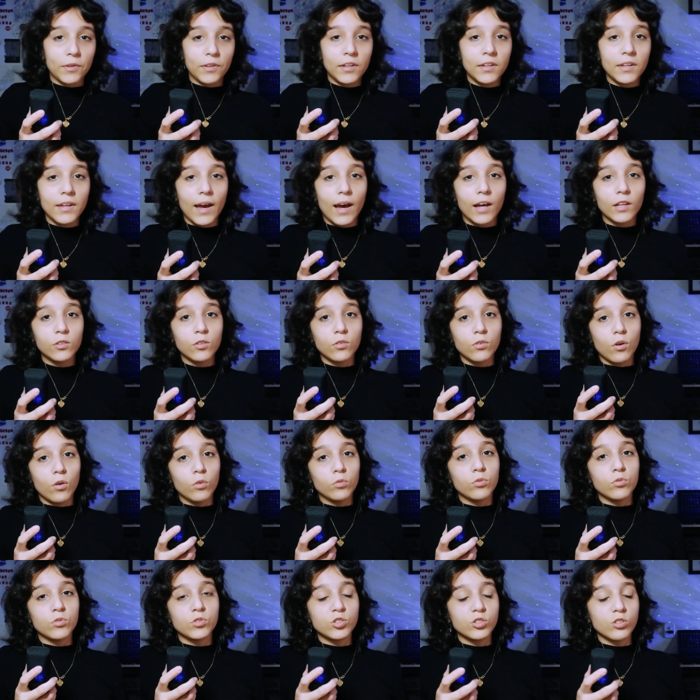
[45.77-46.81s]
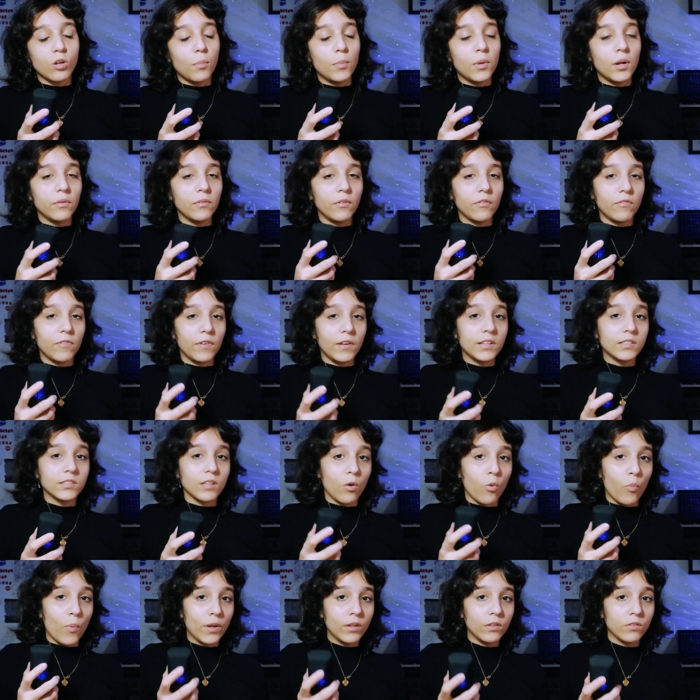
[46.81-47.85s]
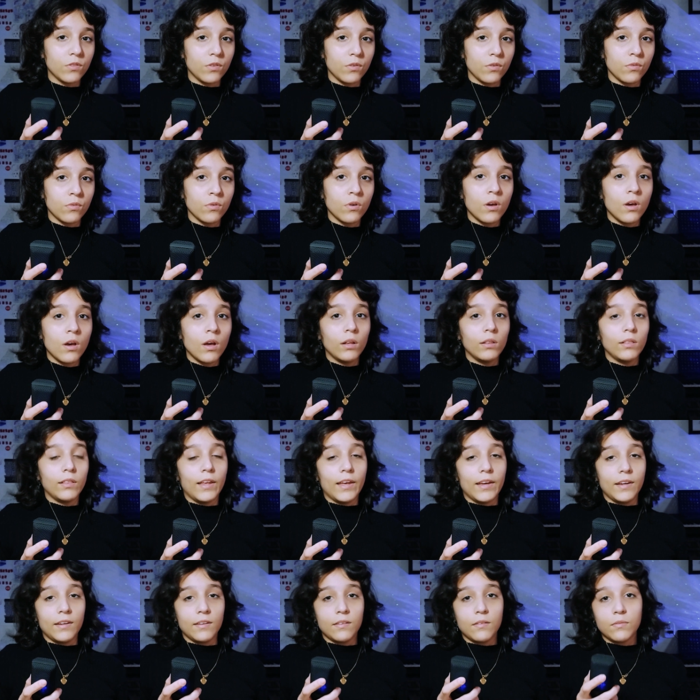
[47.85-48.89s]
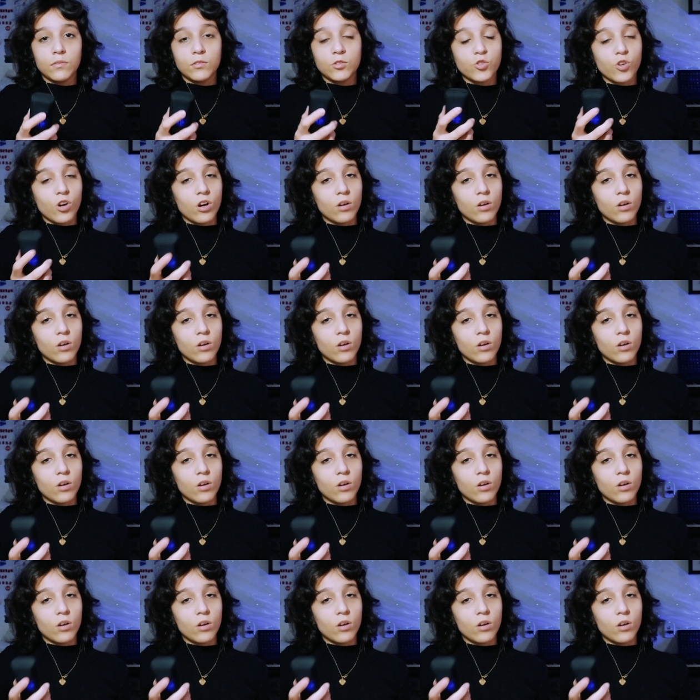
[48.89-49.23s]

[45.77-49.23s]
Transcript: so I didn't have to go through so many of the things I went through, like